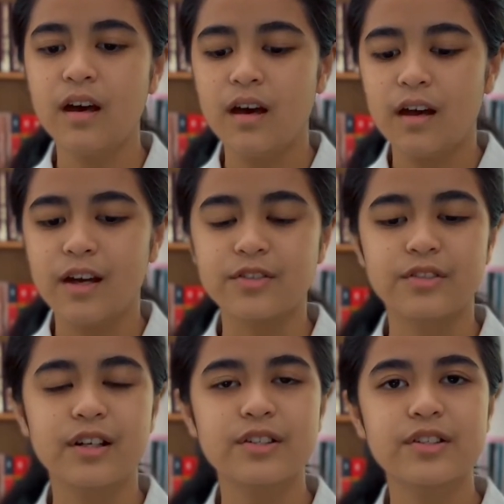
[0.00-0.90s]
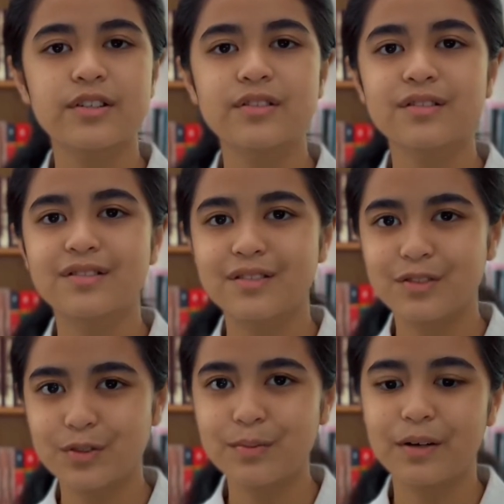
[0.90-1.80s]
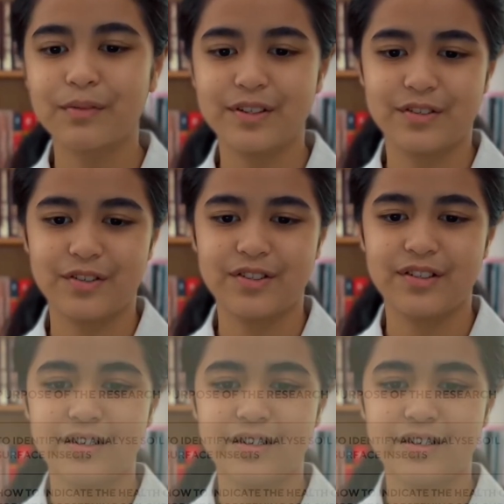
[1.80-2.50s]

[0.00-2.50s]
Introduction to my research.